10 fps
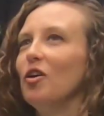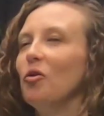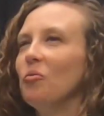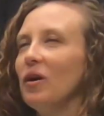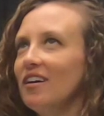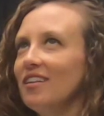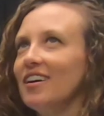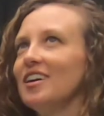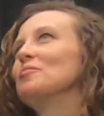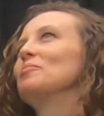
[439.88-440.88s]
Well,
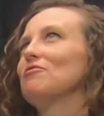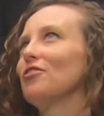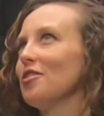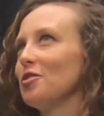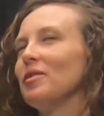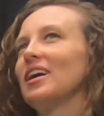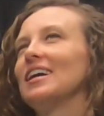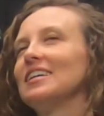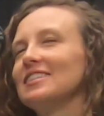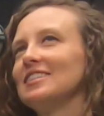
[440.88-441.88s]
my father
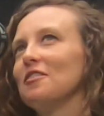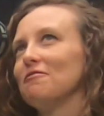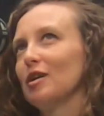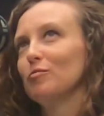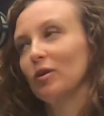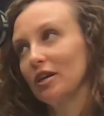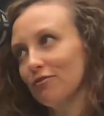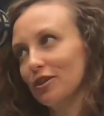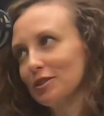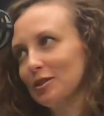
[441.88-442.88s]
passed on February
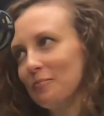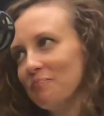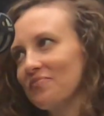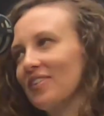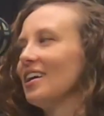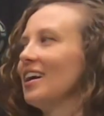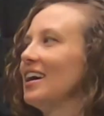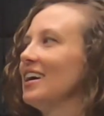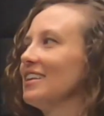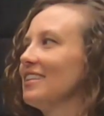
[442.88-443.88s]
1st,
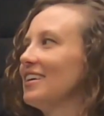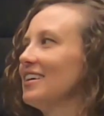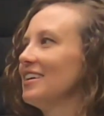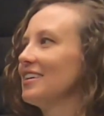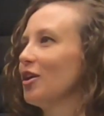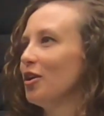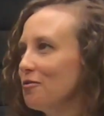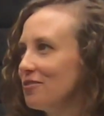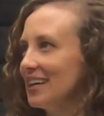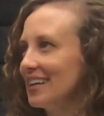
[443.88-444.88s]
and then
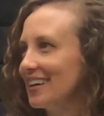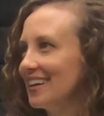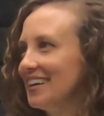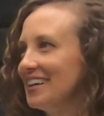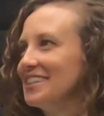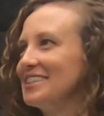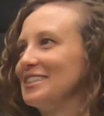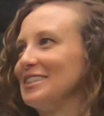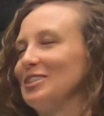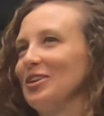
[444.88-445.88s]
COVID.
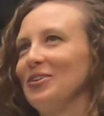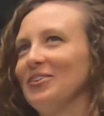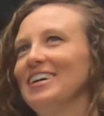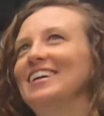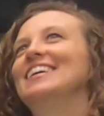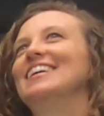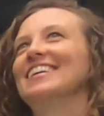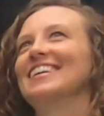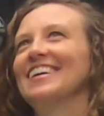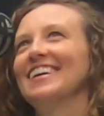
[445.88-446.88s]
So,
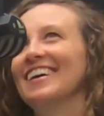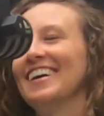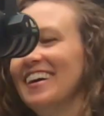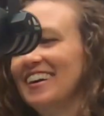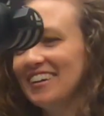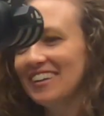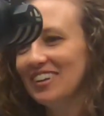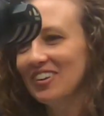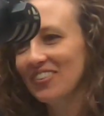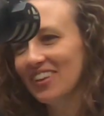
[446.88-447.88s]

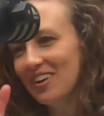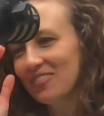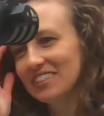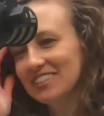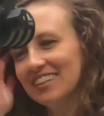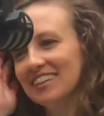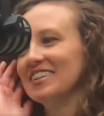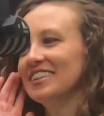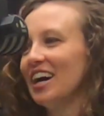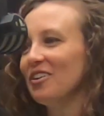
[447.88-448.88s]
that
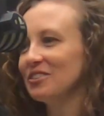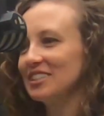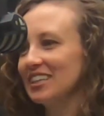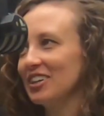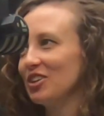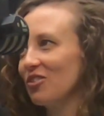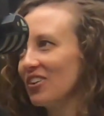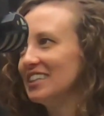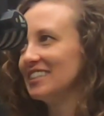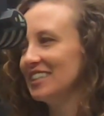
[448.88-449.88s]
was a
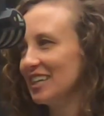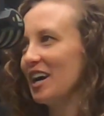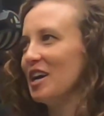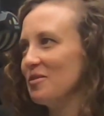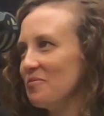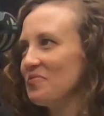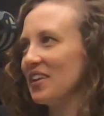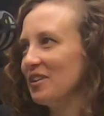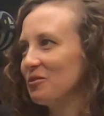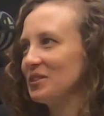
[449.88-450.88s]
crazy time.
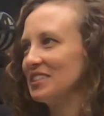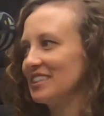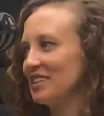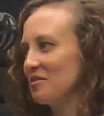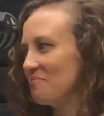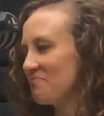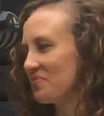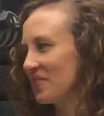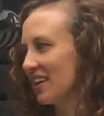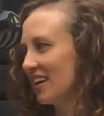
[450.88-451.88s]
It was,
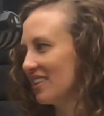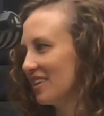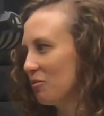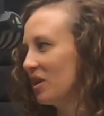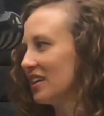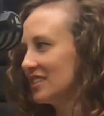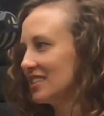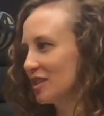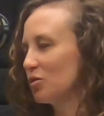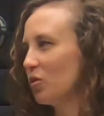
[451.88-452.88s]
I think we had
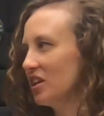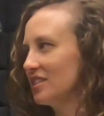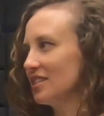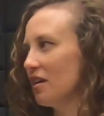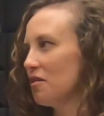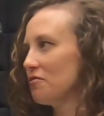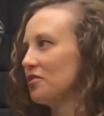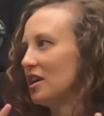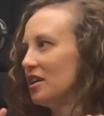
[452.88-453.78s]
6 weeks of